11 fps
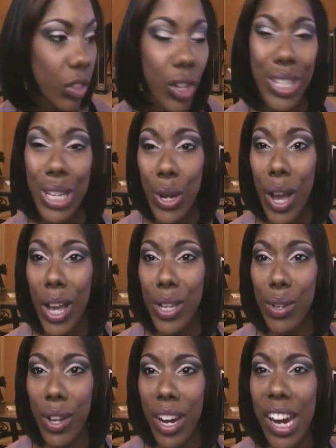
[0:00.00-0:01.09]
So you know how
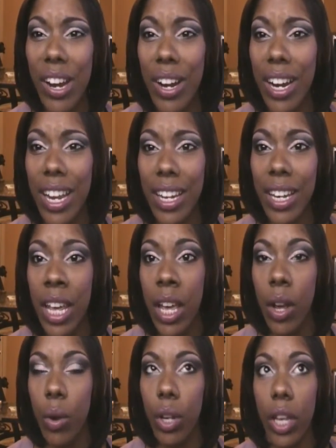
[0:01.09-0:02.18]
you do your hair and
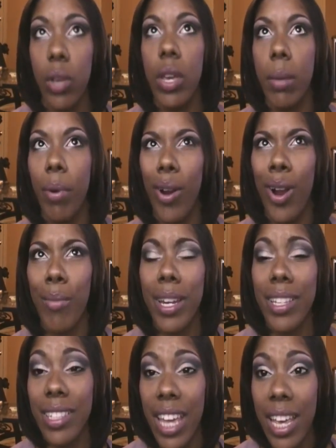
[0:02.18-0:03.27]
or like you get a perm
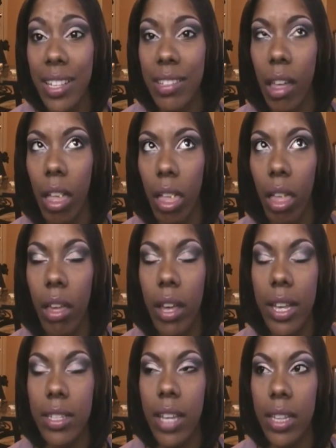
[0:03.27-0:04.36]
and it stinks. Oh,
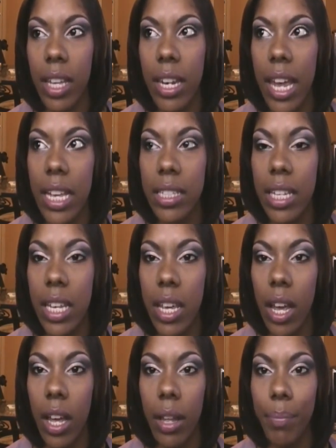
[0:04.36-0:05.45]
it's got that
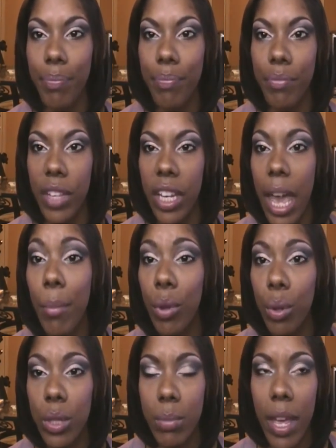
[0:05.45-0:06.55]
nasty uh,
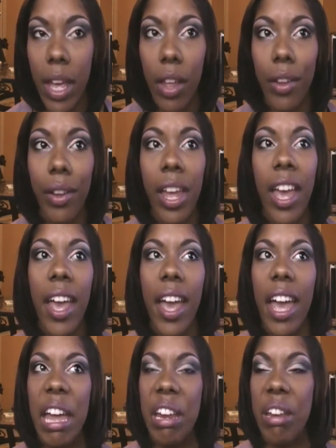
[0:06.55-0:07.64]
chemical smell
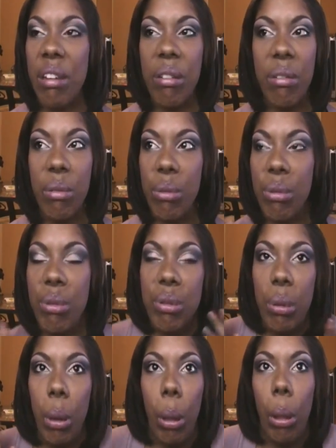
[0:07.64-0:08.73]
and you
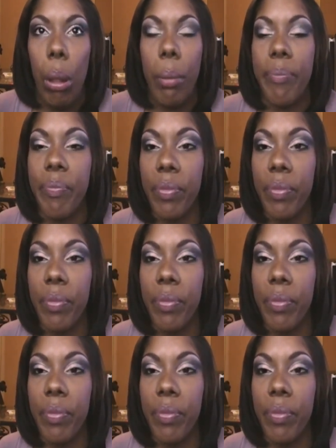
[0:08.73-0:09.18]
just oh.